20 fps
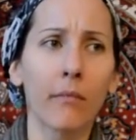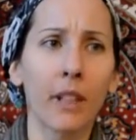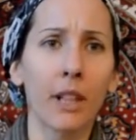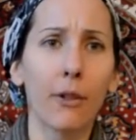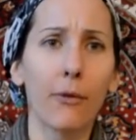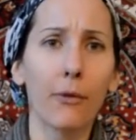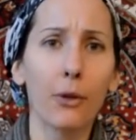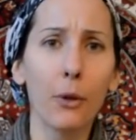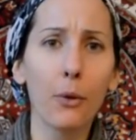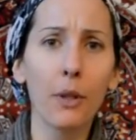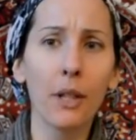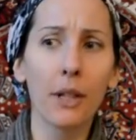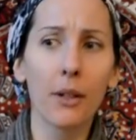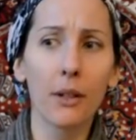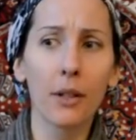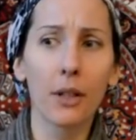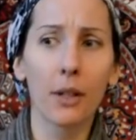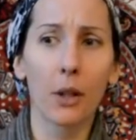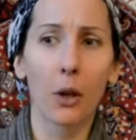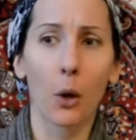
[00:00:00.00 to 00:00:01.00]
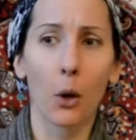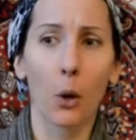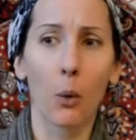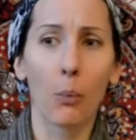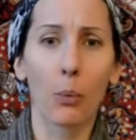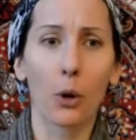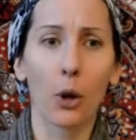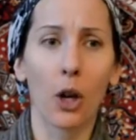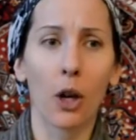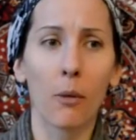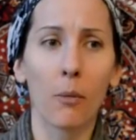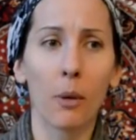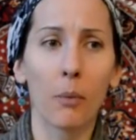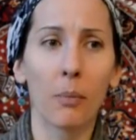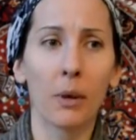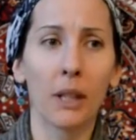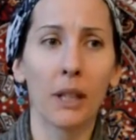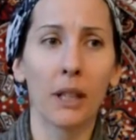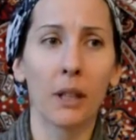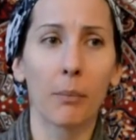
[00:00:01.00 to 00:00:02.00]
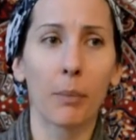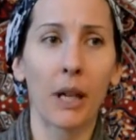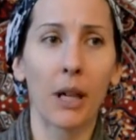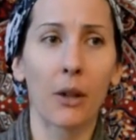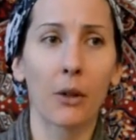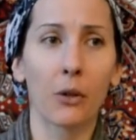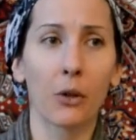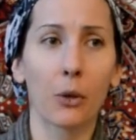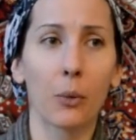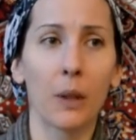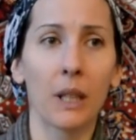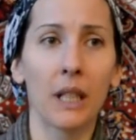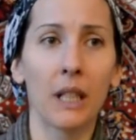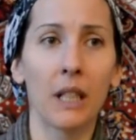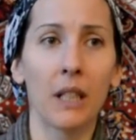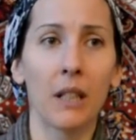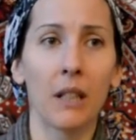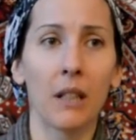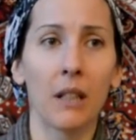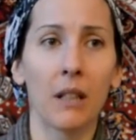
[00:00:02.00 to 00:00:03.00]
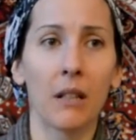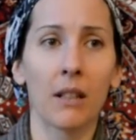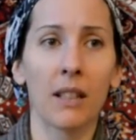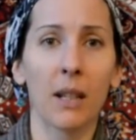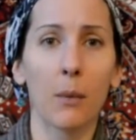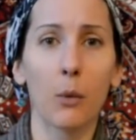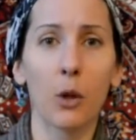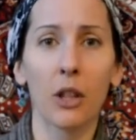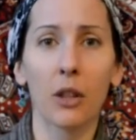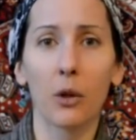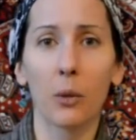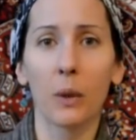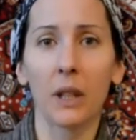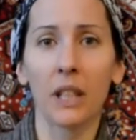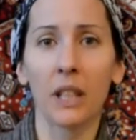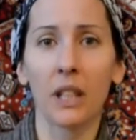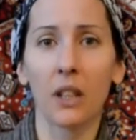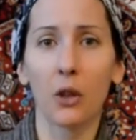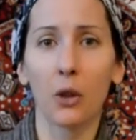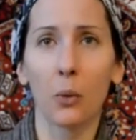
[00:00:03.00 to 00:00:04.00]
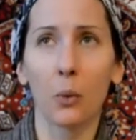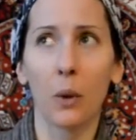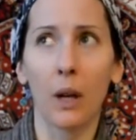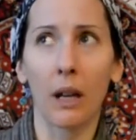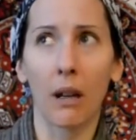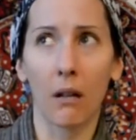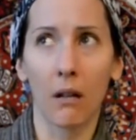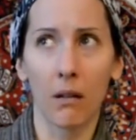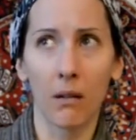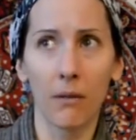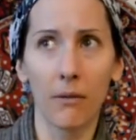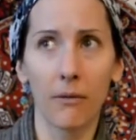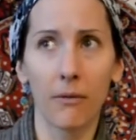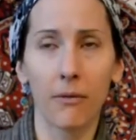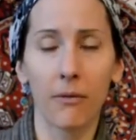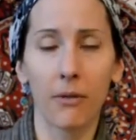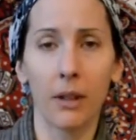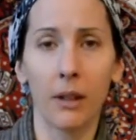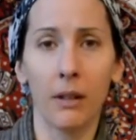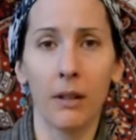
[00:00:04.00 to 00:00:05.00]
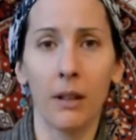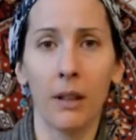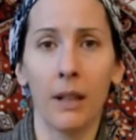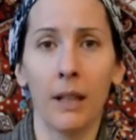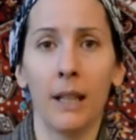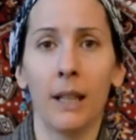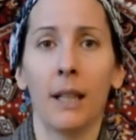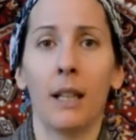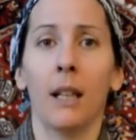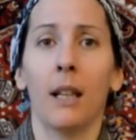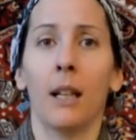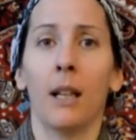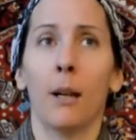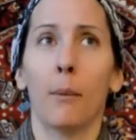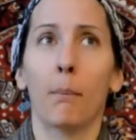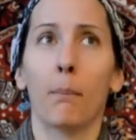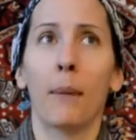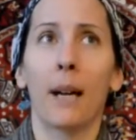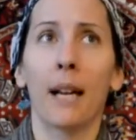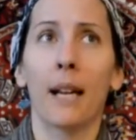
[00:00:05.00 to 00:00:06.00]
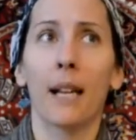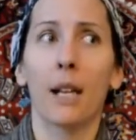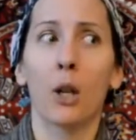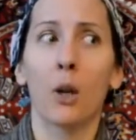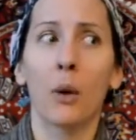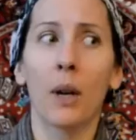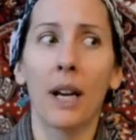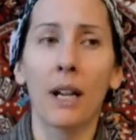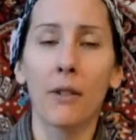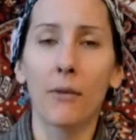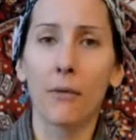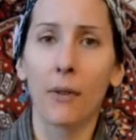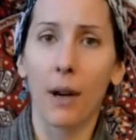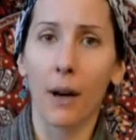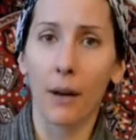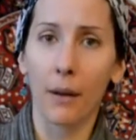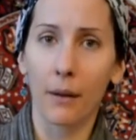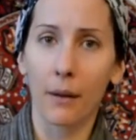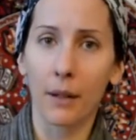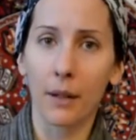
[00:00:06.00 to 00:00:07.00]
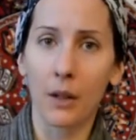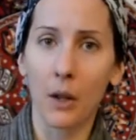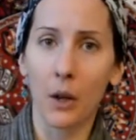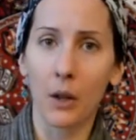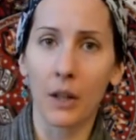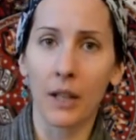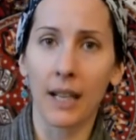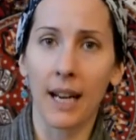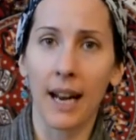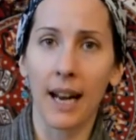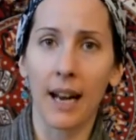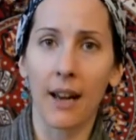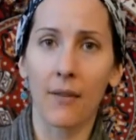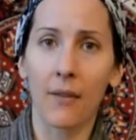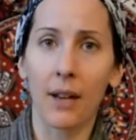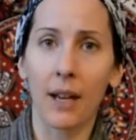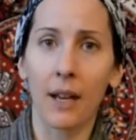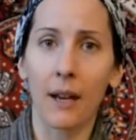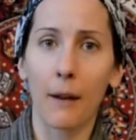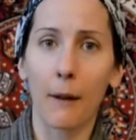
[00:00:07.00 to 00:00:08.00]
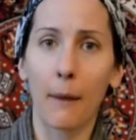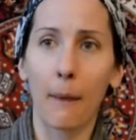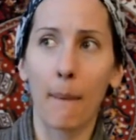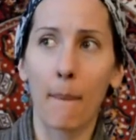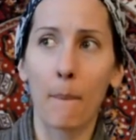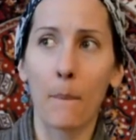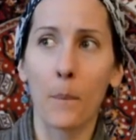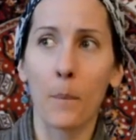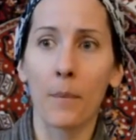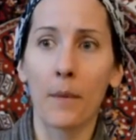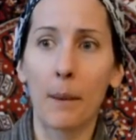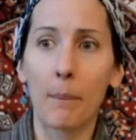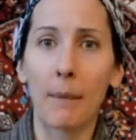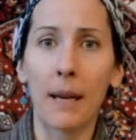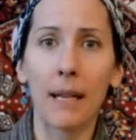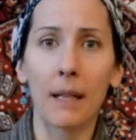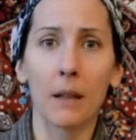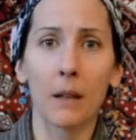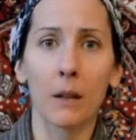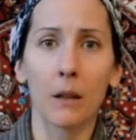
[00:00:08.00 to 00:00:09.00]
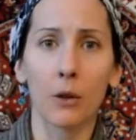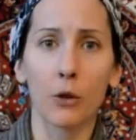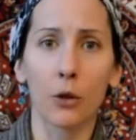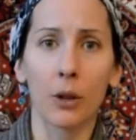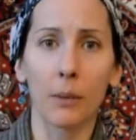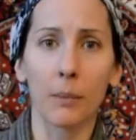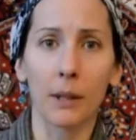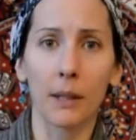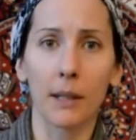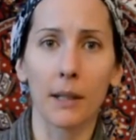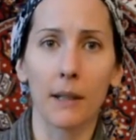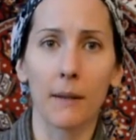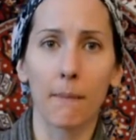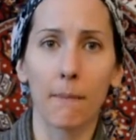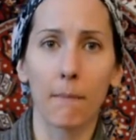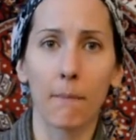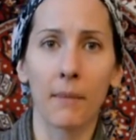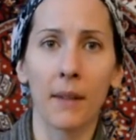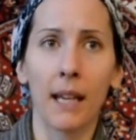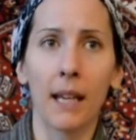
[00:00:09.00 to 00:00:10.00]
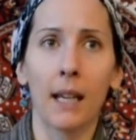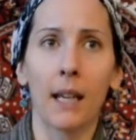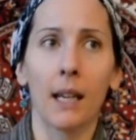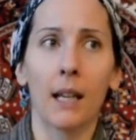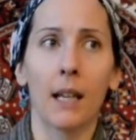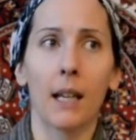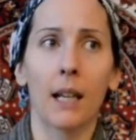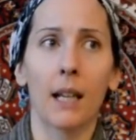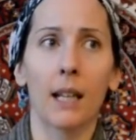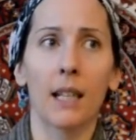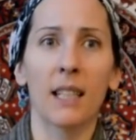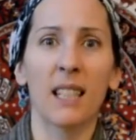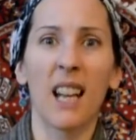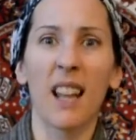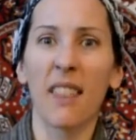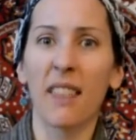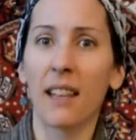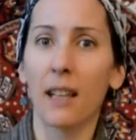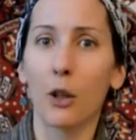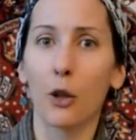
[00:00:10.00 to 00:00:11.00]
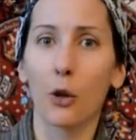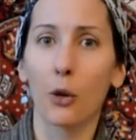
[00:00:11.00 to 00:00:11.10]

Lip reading: a few years ago, probably about somewhere in 2012, my grandfather started having medical troubles. Nothing